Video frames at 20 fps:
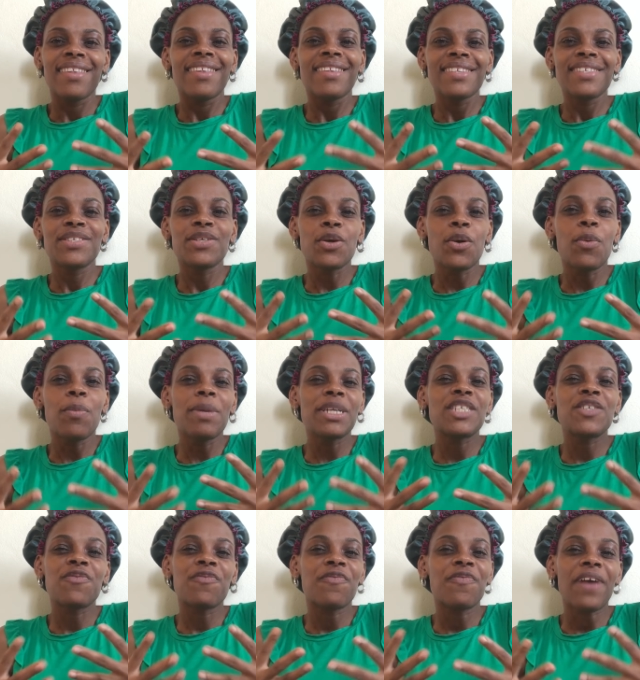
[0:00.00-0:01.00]
so
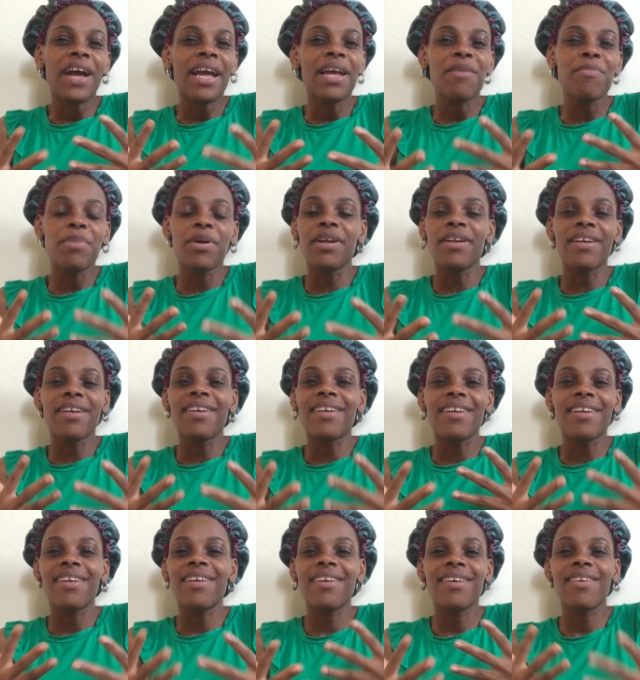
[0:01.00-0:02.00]
much fiber
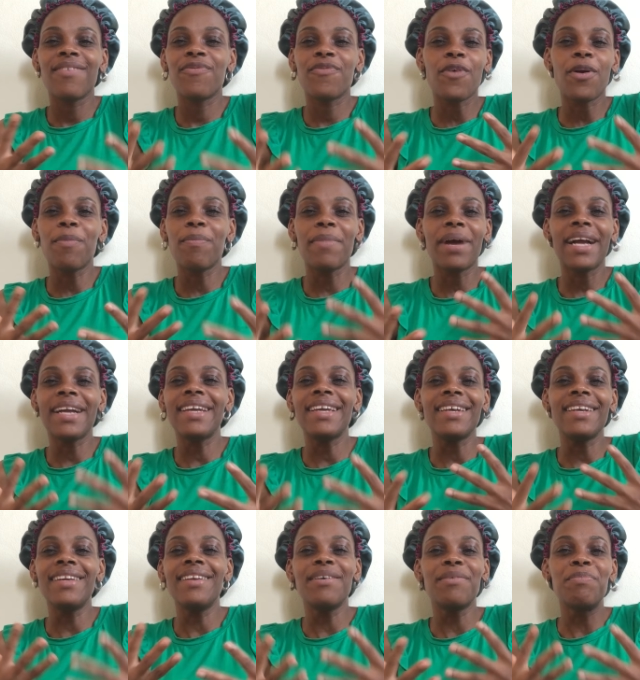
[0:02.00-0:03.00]
from my
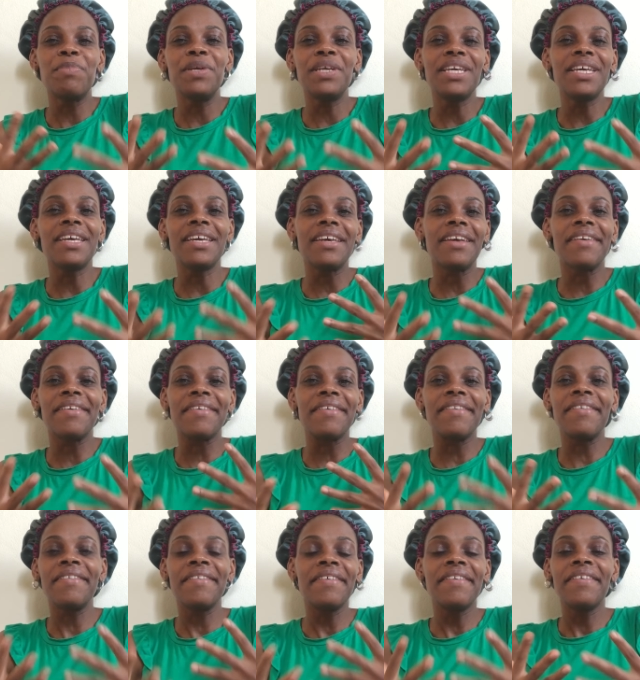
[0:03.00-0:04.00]
inner being.
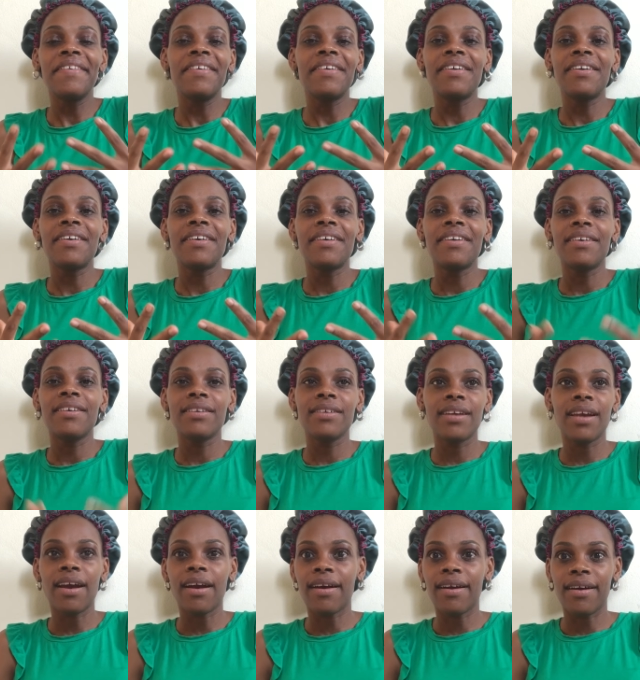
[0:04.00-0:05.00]

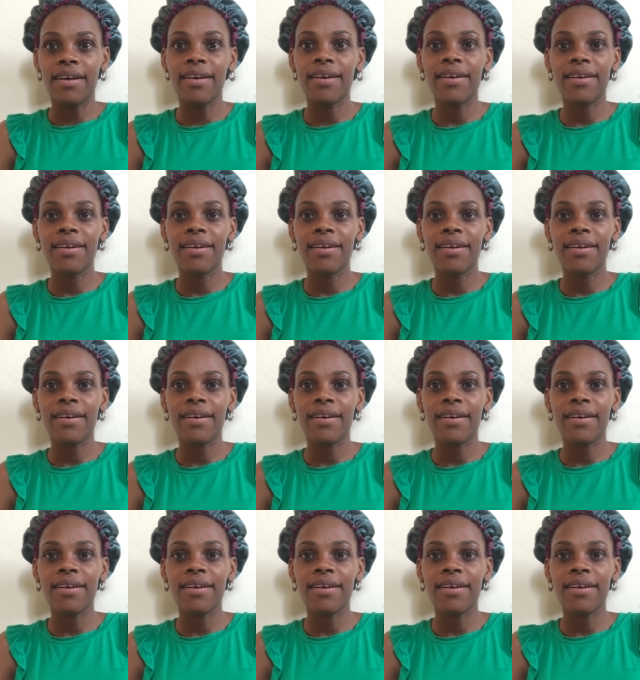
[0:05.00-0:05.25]
Yeah.